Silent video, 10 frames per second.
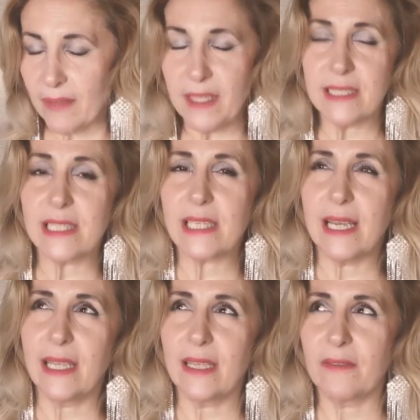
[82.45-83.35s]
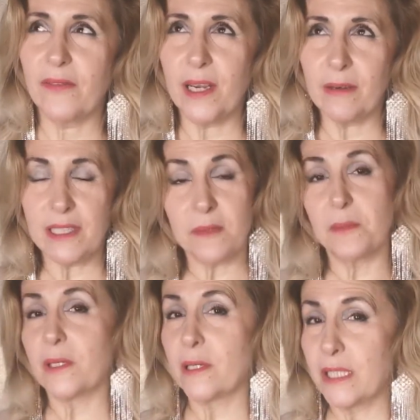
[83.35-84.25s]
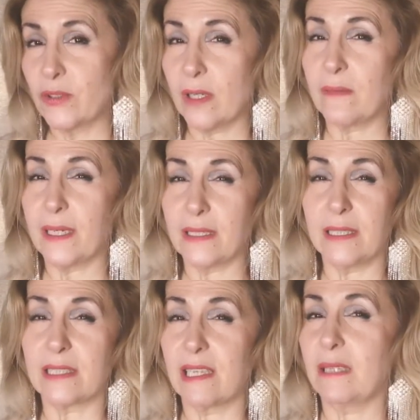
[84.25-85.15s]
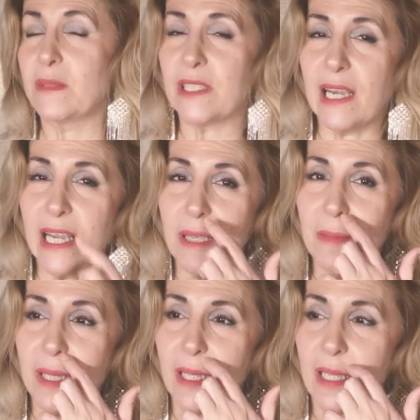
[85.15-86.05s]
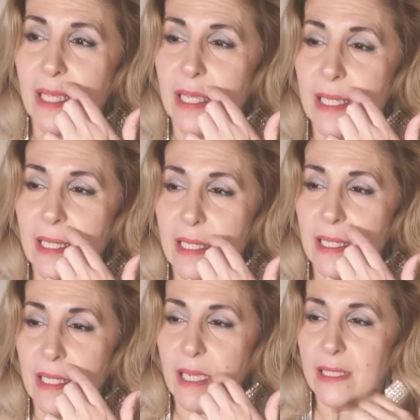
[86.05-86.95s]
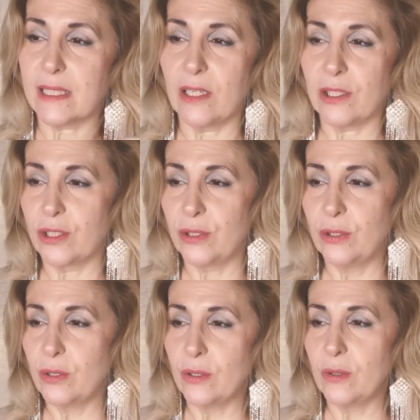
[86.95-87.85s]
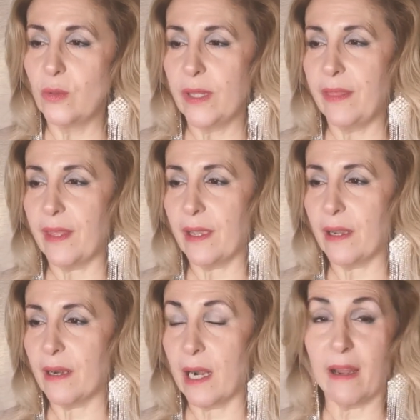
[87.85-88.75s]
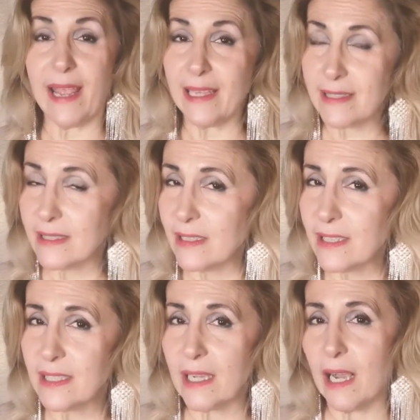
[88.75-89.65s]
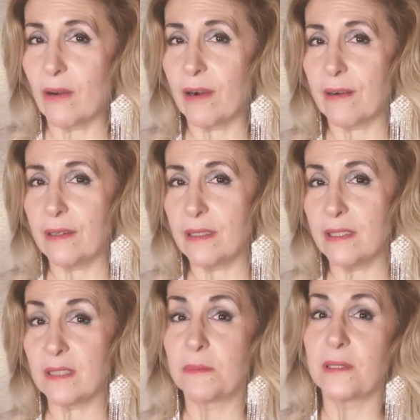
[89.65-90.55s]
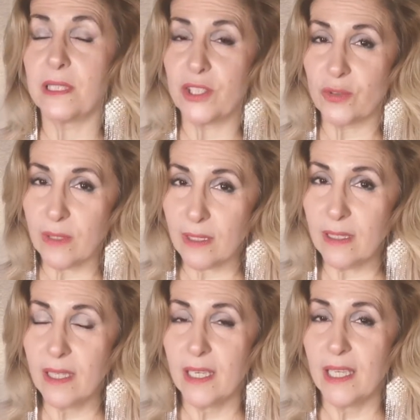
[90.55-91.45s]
this is like a very spiritual, but at the same time it has a lot to do with our essence, our spiritual